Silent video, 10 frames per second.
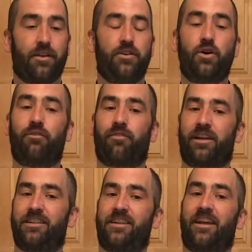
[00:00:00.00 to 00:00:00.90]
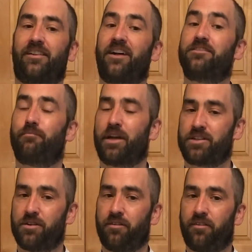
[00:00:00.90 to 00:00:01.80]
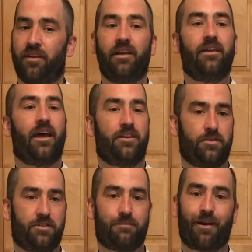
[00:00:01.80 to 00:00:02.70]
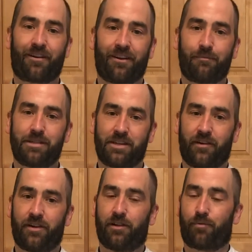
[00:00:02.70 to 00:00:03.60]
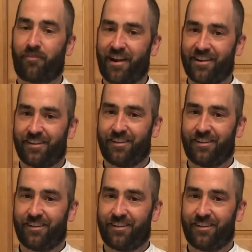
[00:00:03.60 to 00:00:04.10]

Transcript: Don't forget to take lots of pictures and use the marketing material provided.